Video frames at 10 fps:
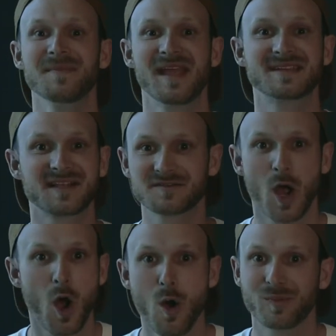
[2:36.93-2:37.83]
Is there's
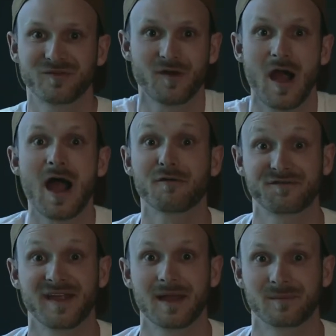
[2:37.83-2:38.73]
hope for our
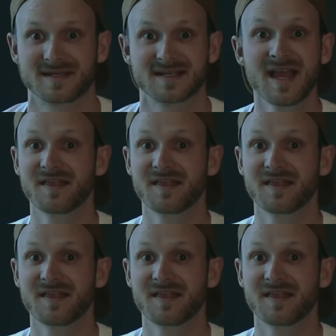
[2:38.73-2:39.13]
families.